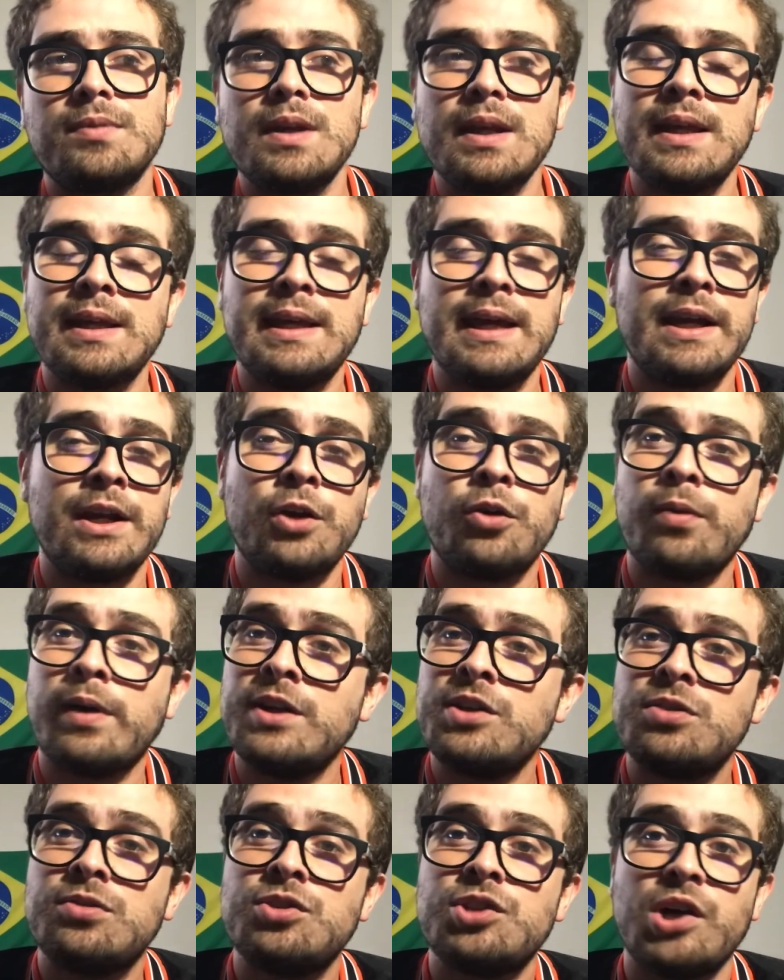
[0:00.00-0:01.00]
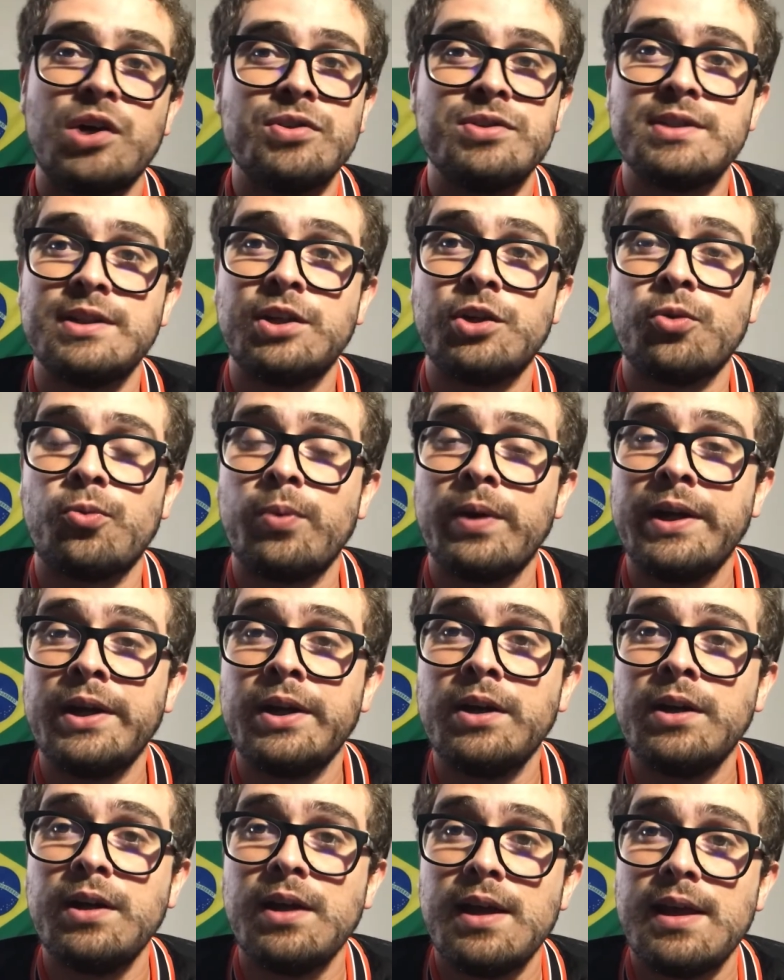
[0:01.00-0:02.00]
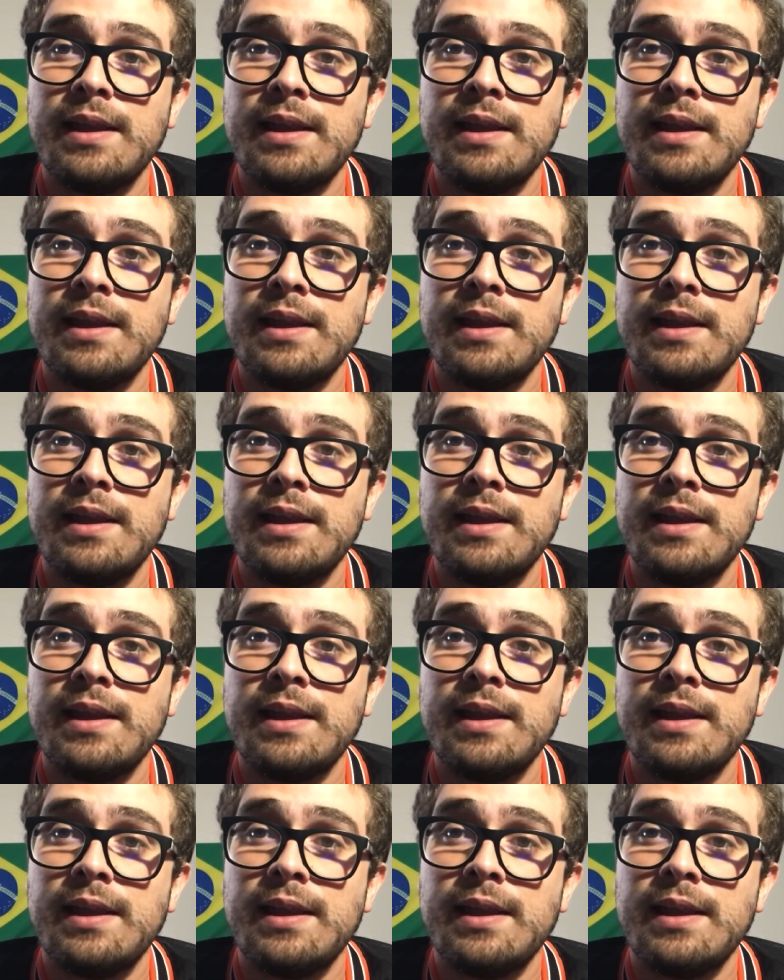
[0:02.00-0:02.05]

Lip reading: He had a great Chelsea career.